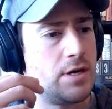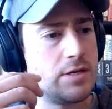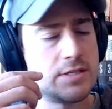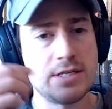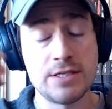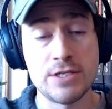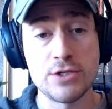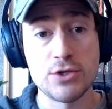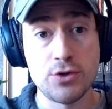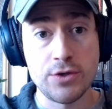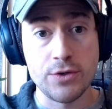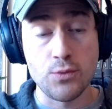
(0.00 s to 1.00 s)
citizens
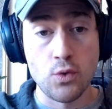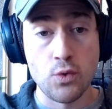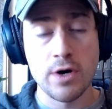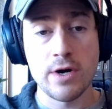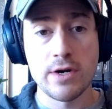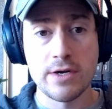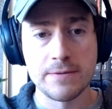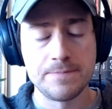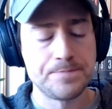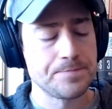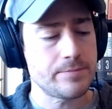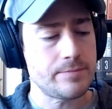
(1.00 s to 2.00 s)
could work
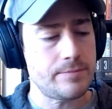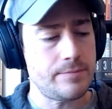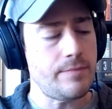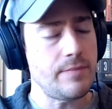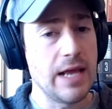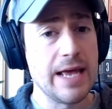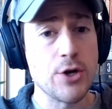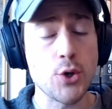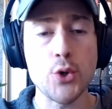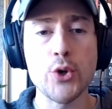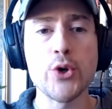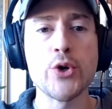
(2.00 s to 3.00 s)
and
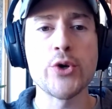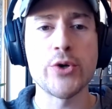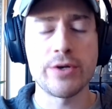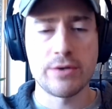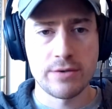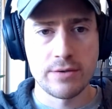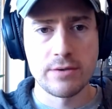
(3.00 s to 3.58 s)
earn